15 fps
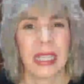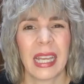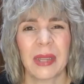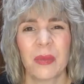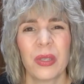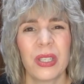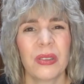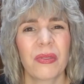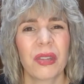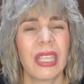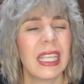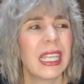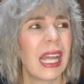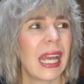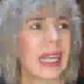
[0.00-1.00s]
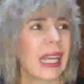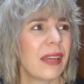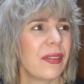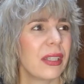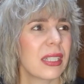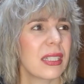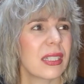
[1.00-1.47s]
the day. And we don't really like
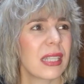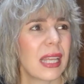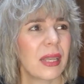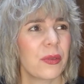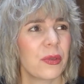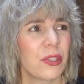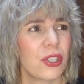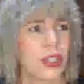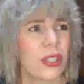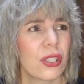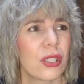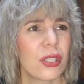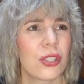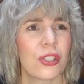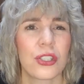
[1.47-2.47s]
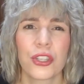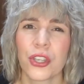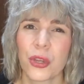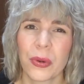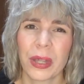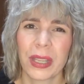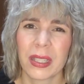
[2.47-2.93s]
having sandwiches
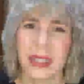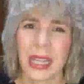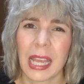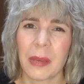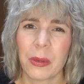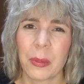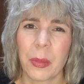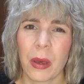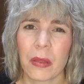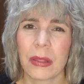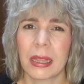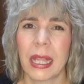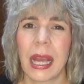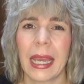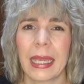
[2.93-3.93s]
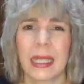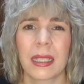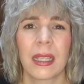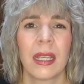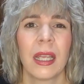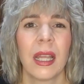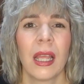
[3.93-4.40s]
during the day. We both like
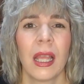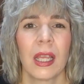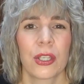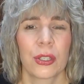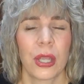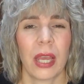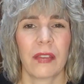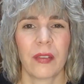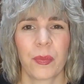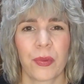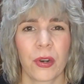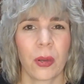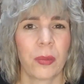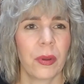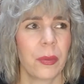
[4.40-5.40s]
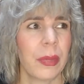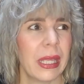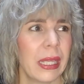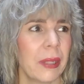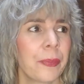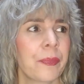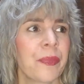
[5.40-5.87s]
to have a proper meal.